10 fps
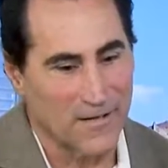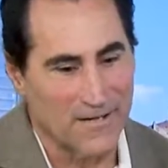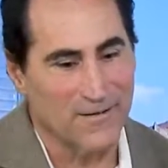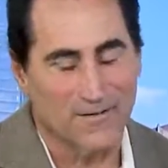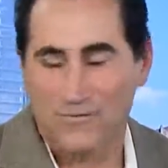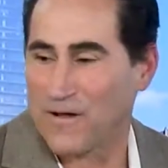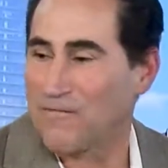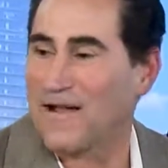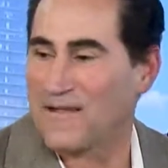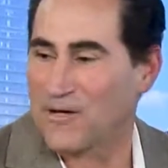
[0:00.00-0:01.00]
Okay, so I
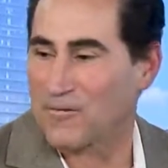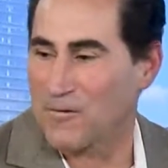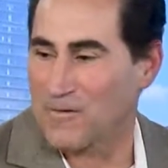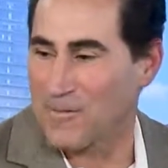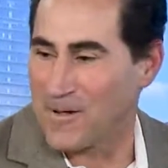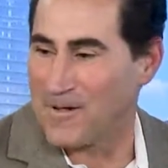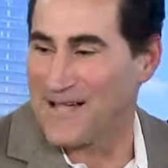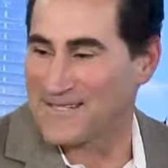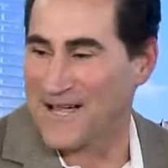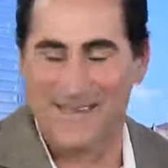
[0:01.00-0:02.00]
finally agree with him on
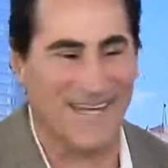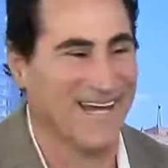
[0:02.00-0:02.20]
that. So,